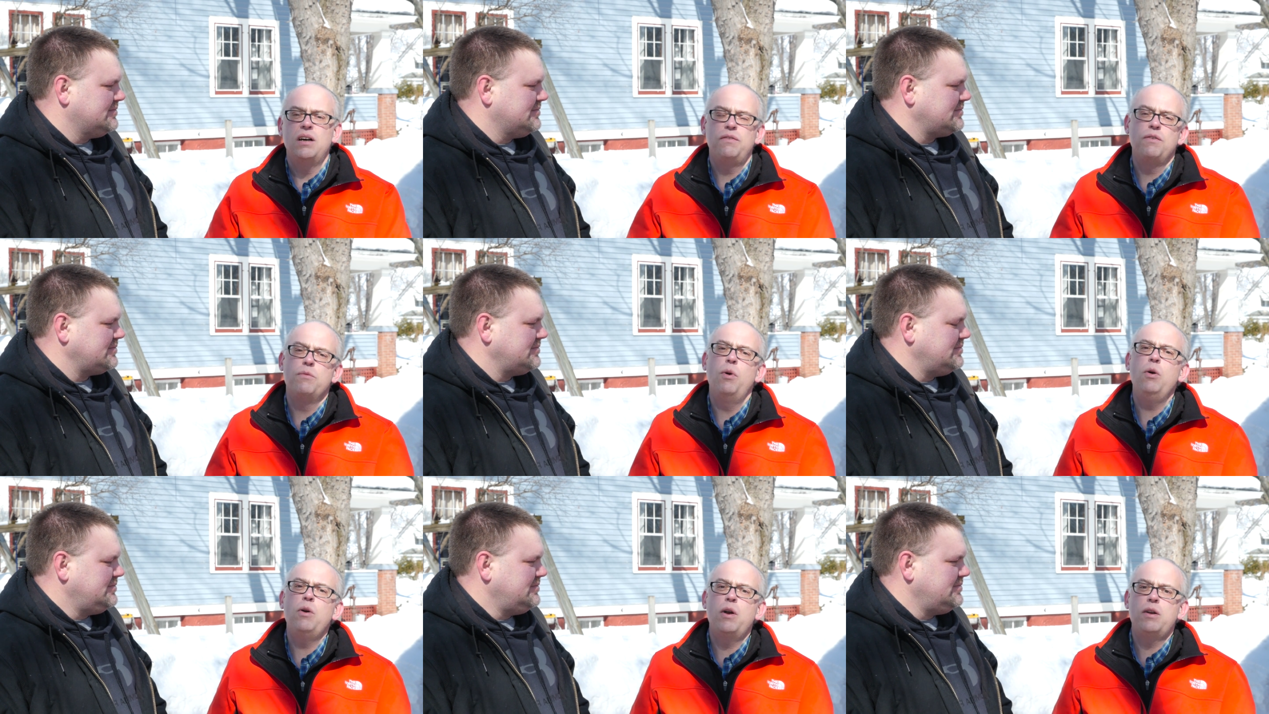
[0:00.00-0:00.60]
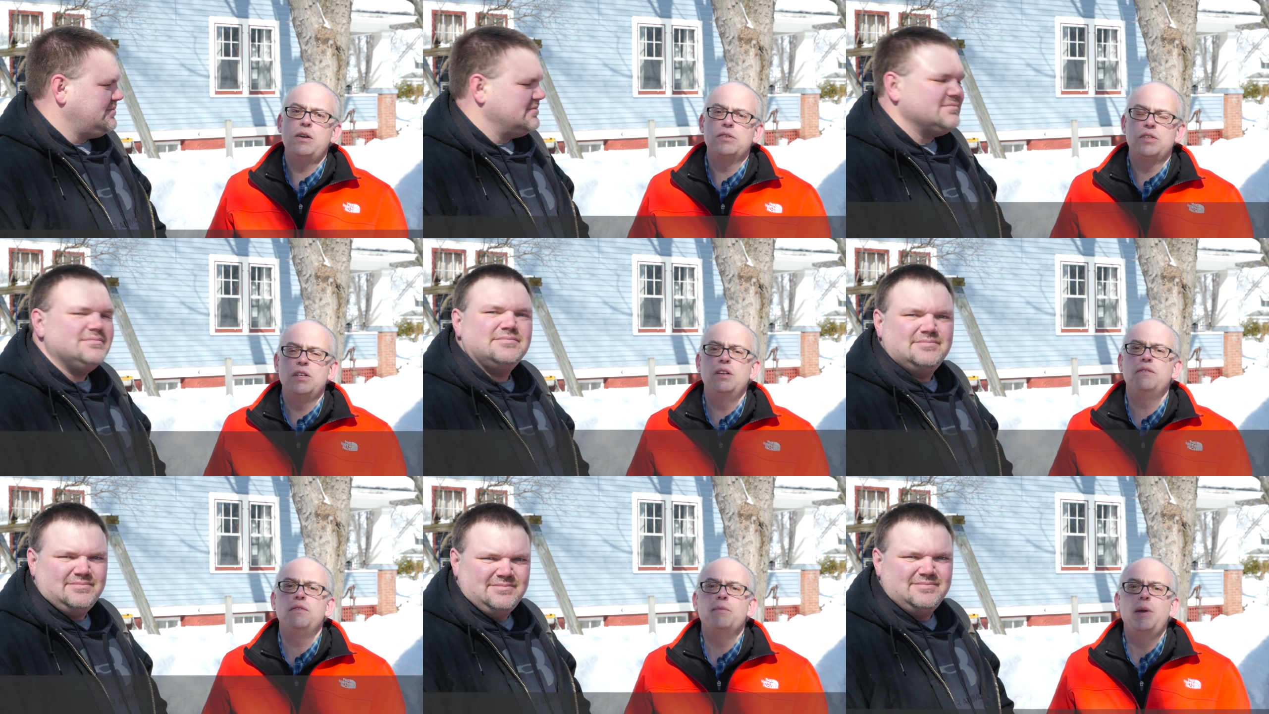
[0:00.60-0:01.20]
Speaker 1: For more articles
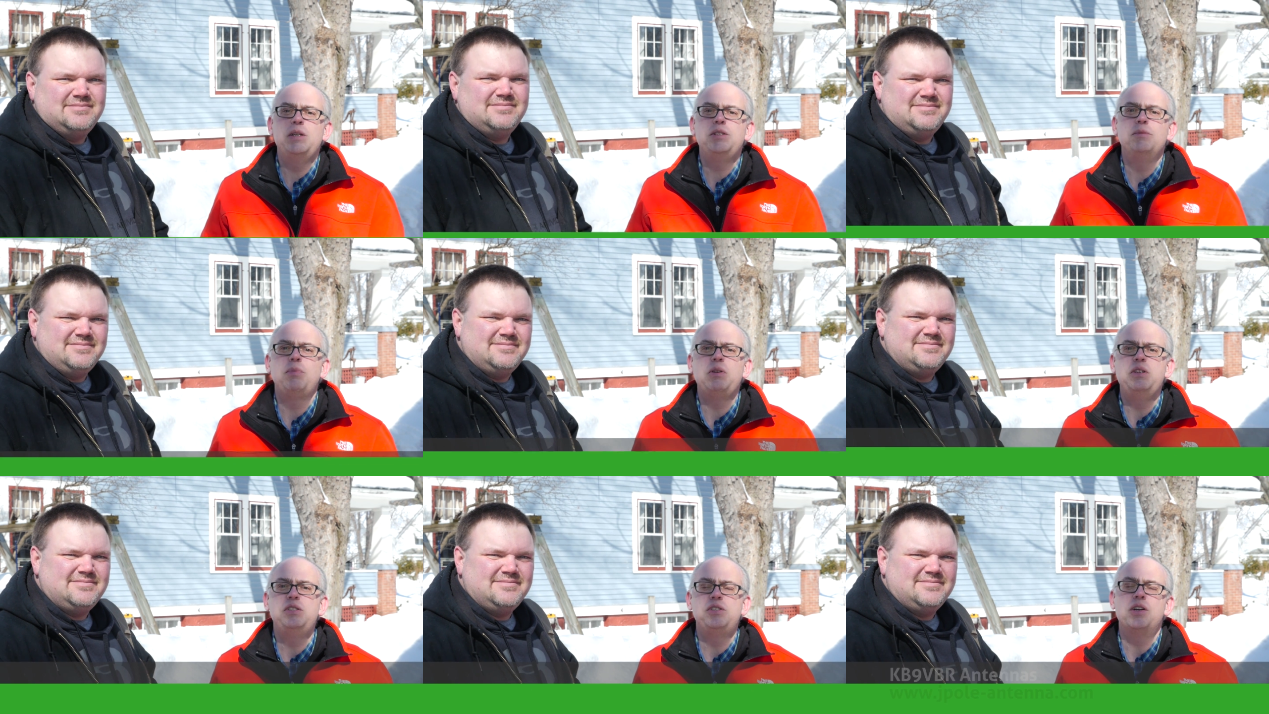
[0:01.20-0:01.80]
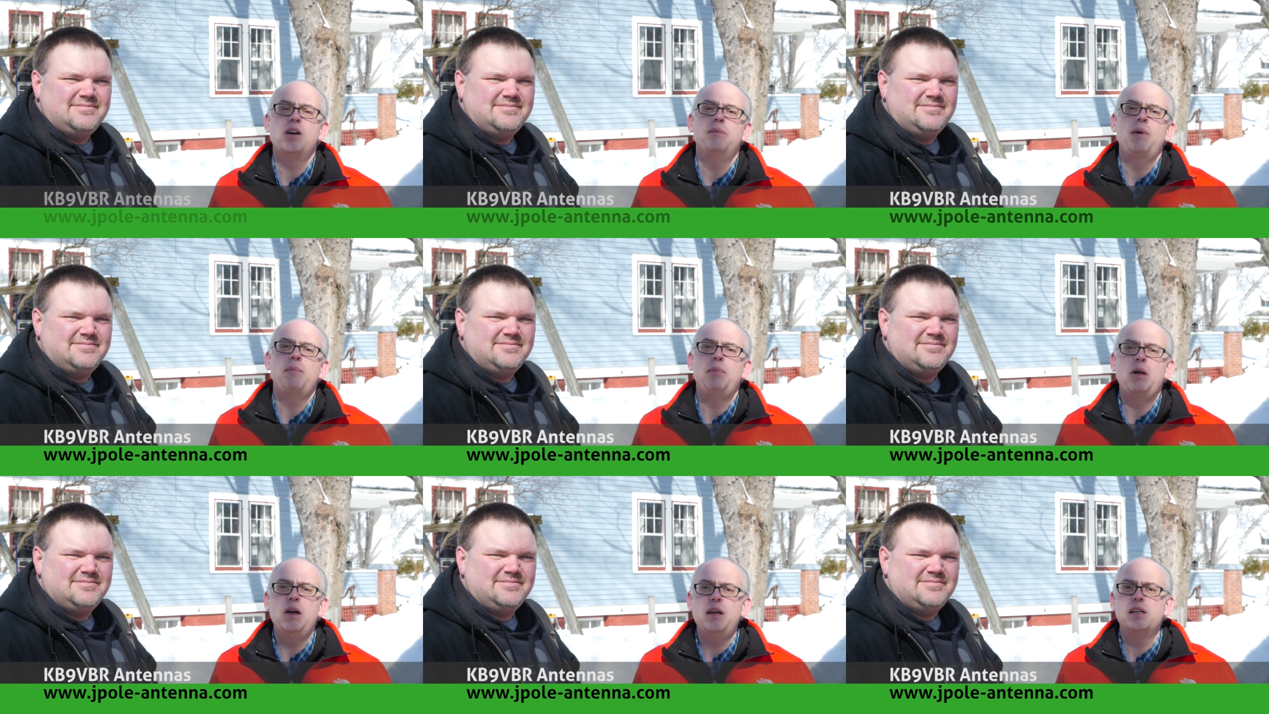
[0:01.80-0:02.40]
and information, please check out my
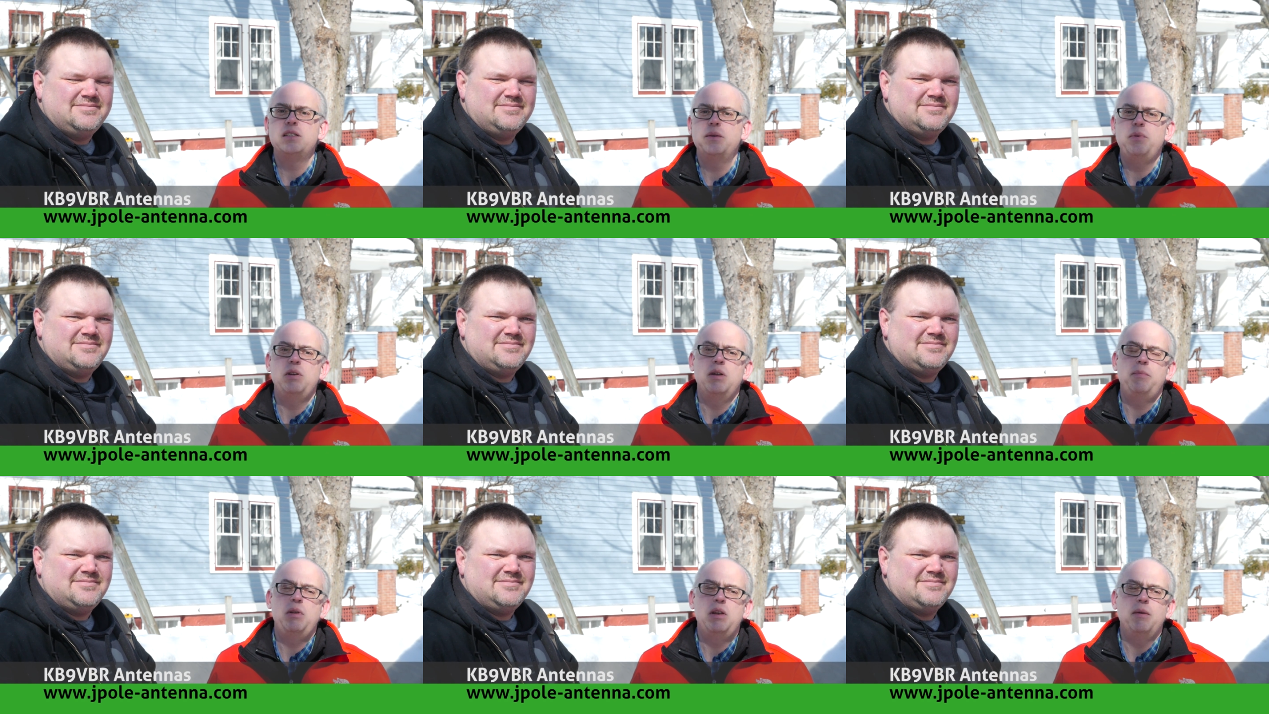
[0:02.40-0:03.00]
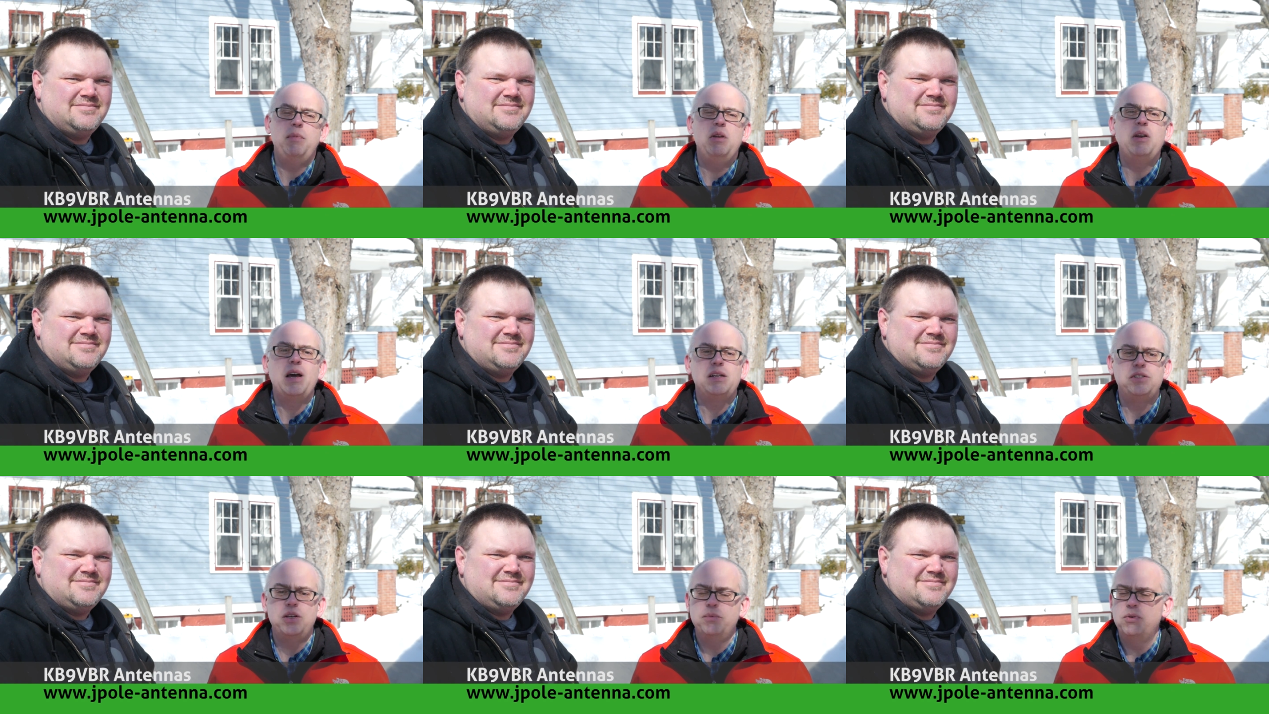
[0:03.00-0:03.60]
blog at
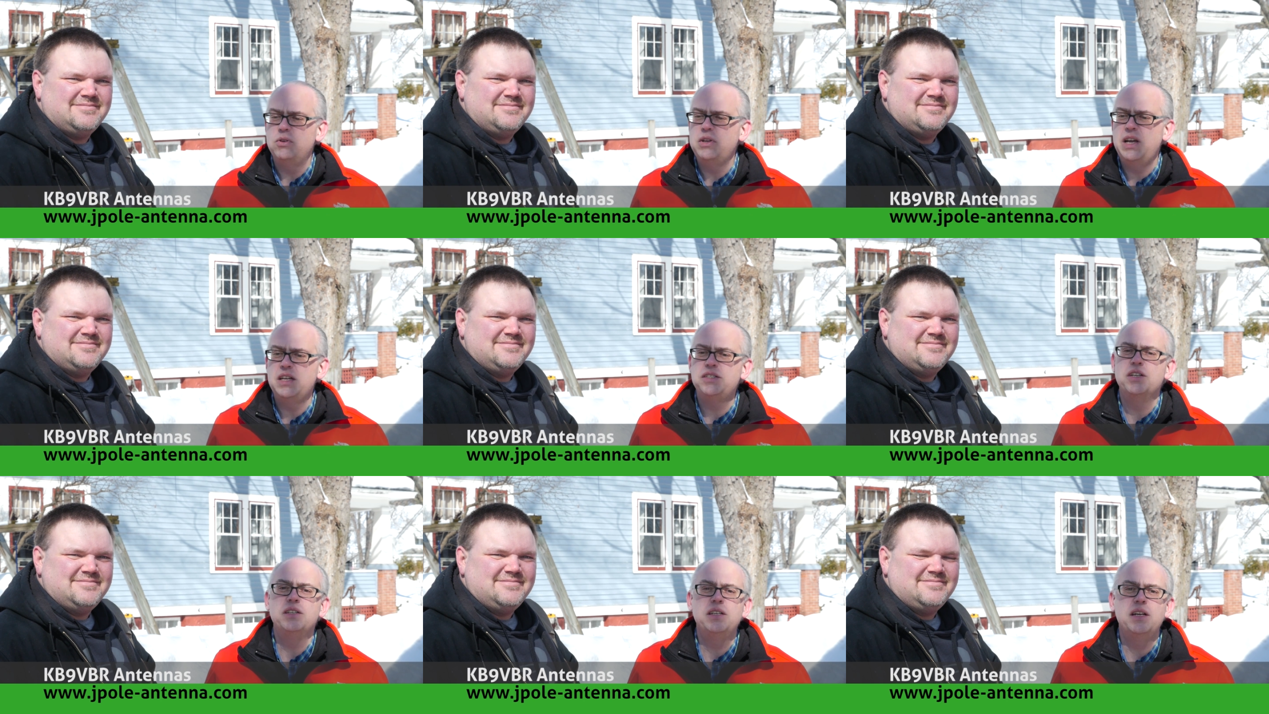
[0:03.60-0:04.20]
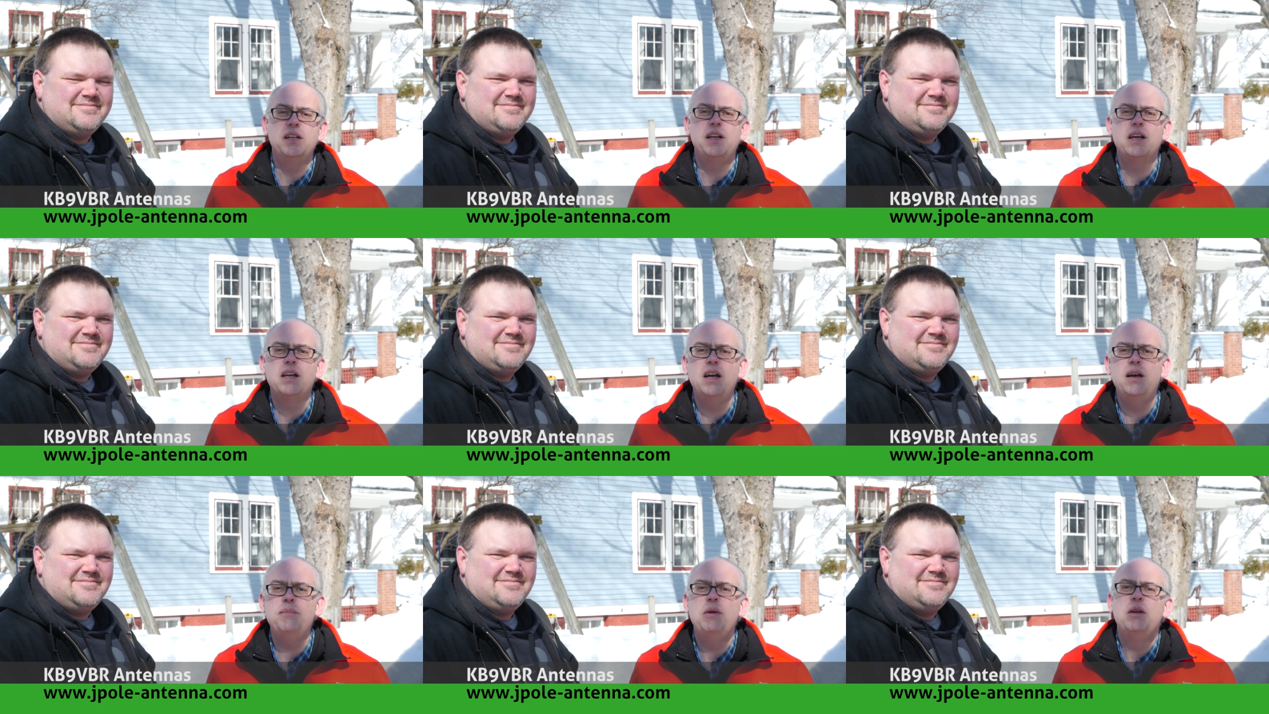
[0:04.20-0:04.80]

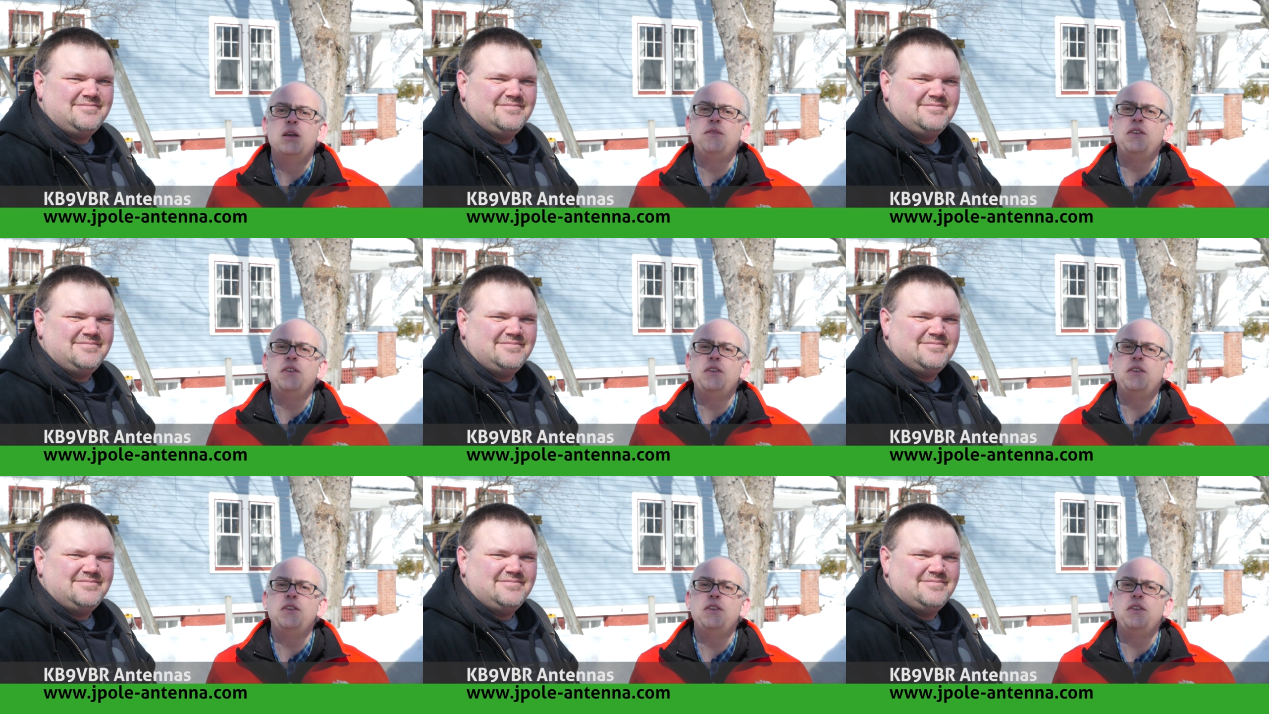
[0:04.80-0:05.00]
www.jpole-antenna.com.